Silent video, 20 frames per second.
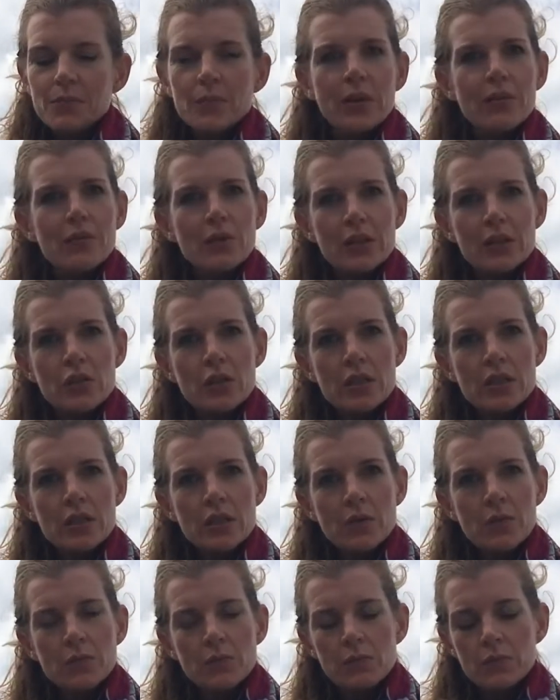If you're
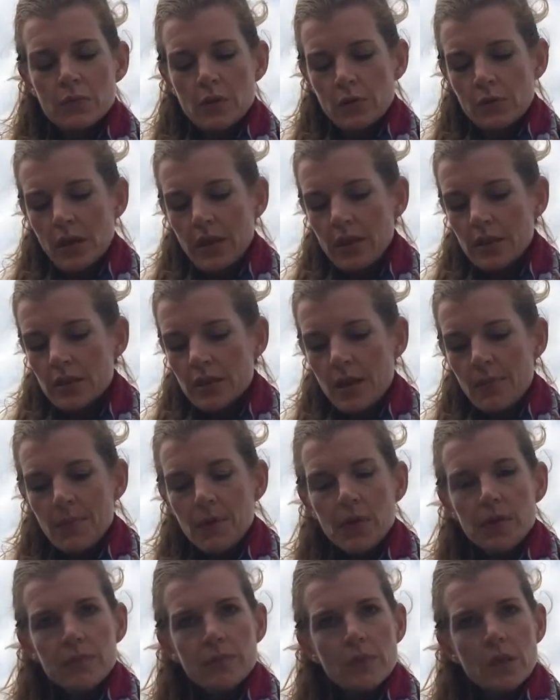interested in a regular
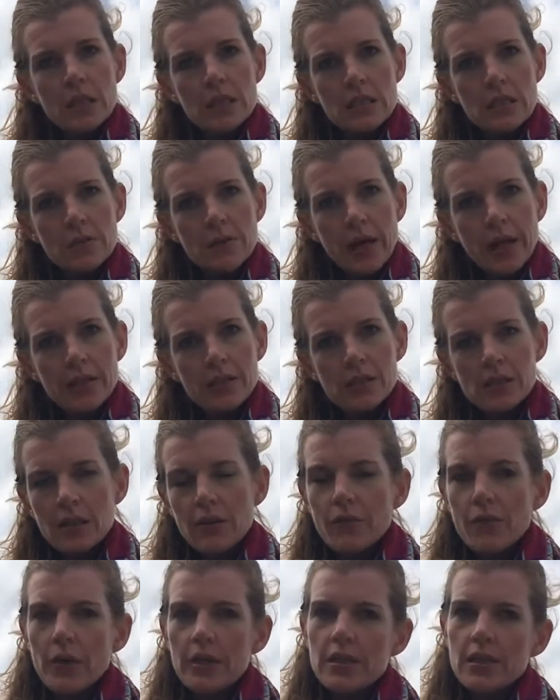Zapper, a T-Rex,
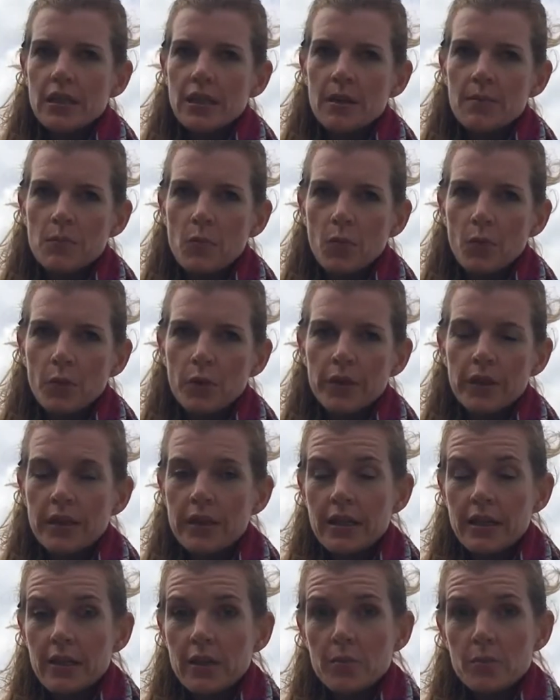and finding out more
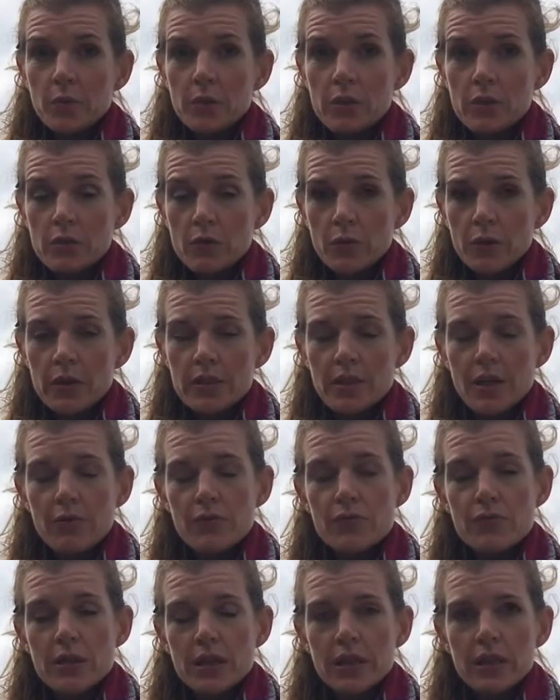and hearing more stories, I
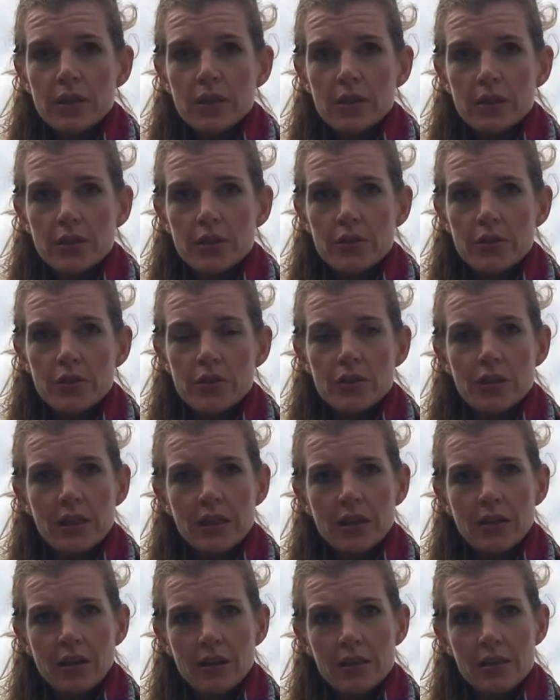really encourage you to
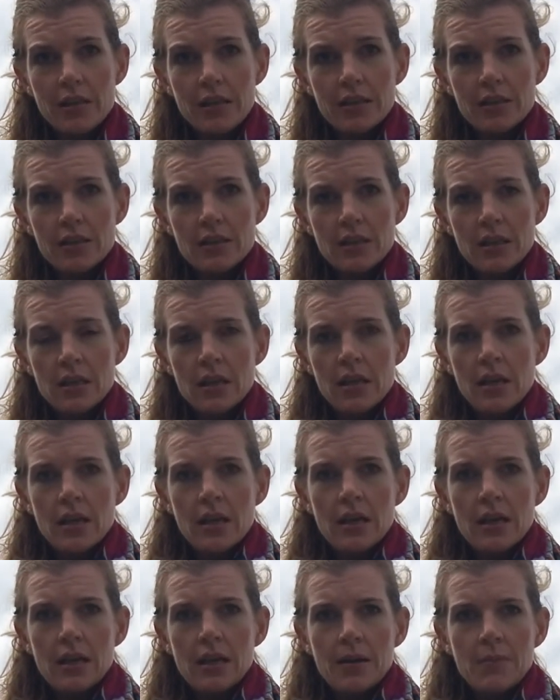get in contact.
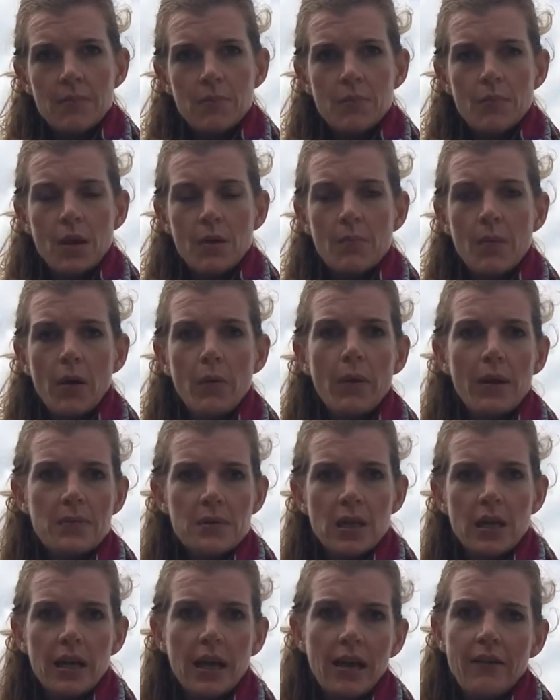On my
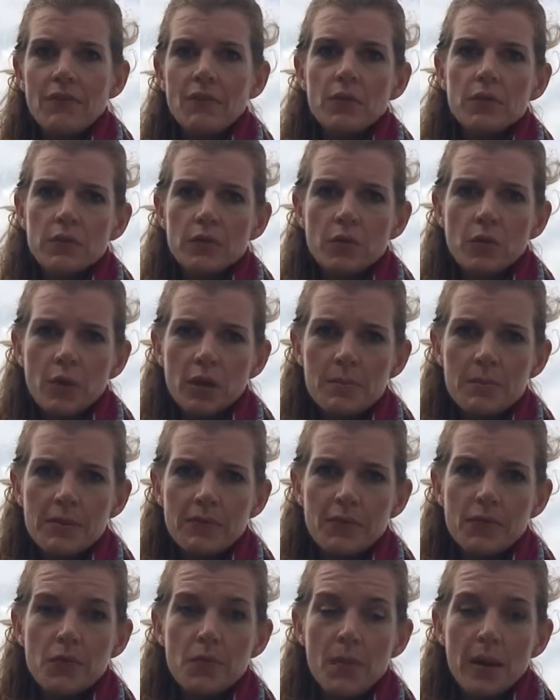website I have quite a bit
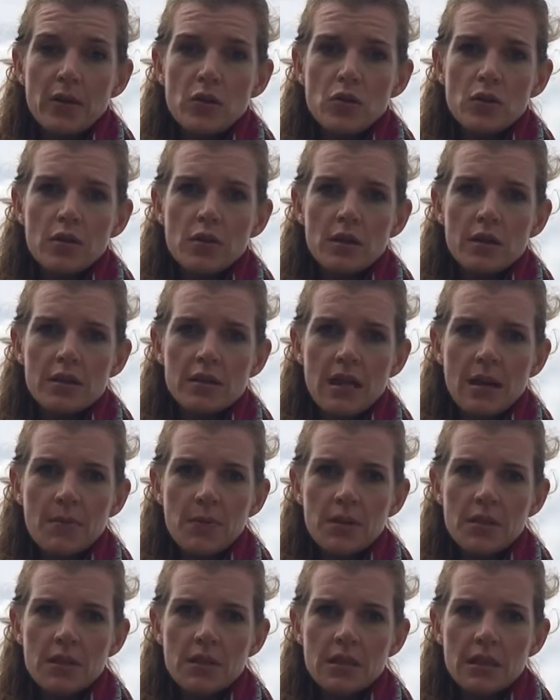of information on the
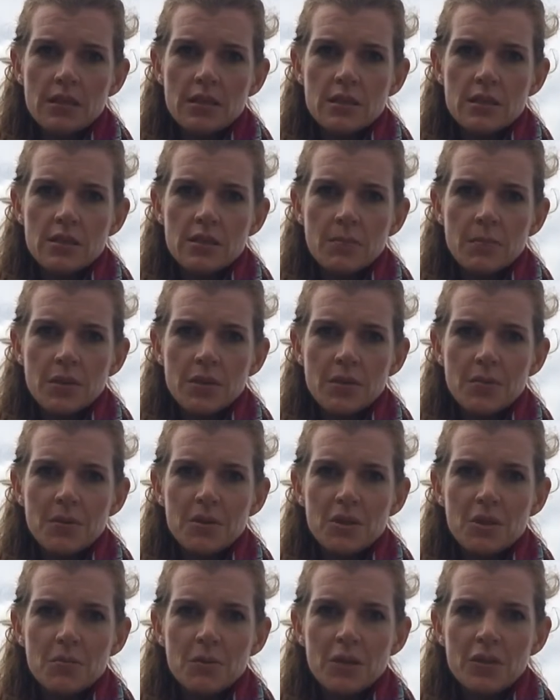Zappers. That's
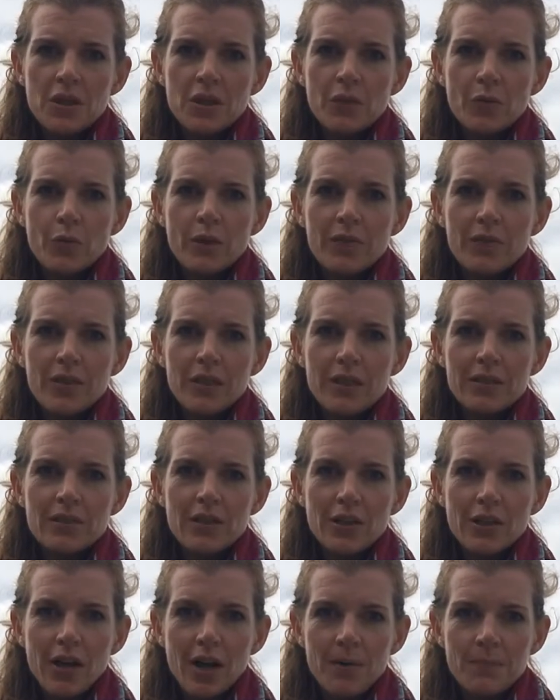
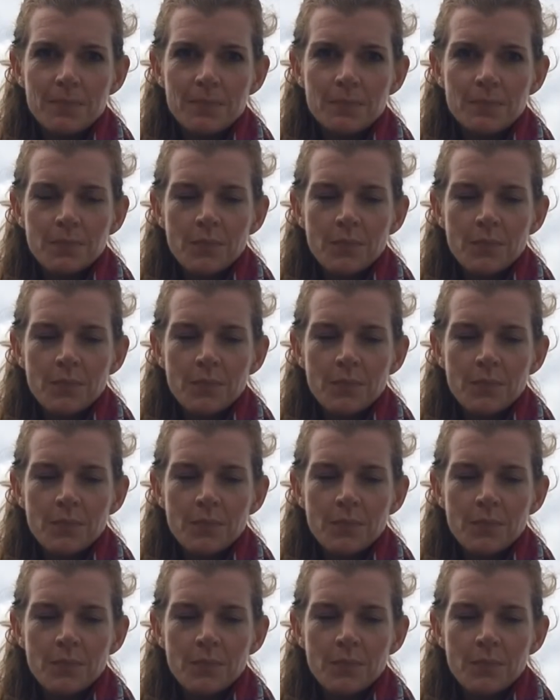www.orlafeeling.com.